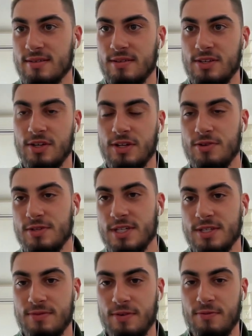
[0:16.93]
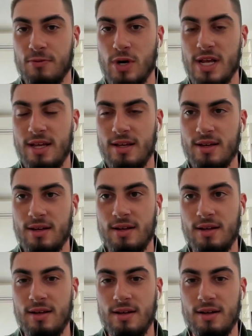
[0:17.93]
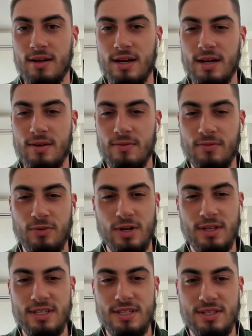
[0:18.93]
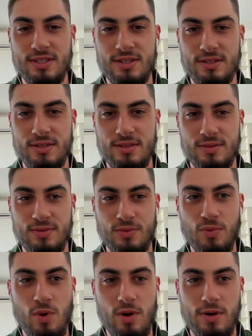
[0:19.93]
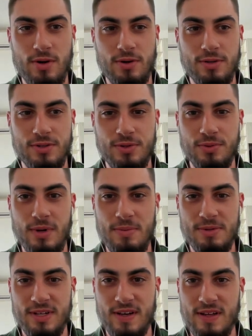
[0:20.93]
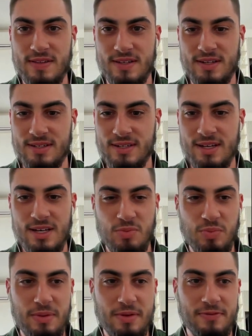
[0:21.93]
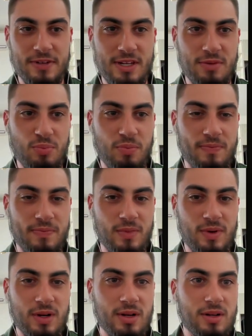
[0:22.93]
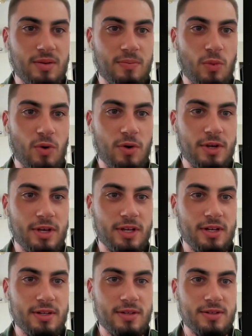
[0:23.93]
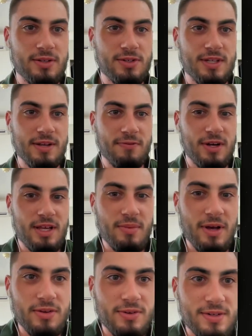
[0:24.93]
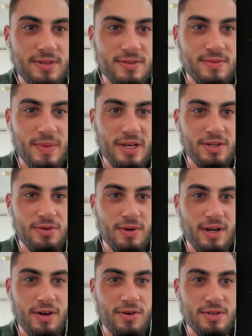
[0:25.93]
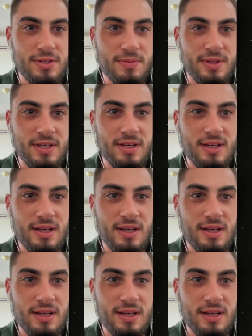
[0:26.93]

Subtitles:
You can use this for free for at least one or two websites, and maybe if you need more, you can use a different email or make a new account or something.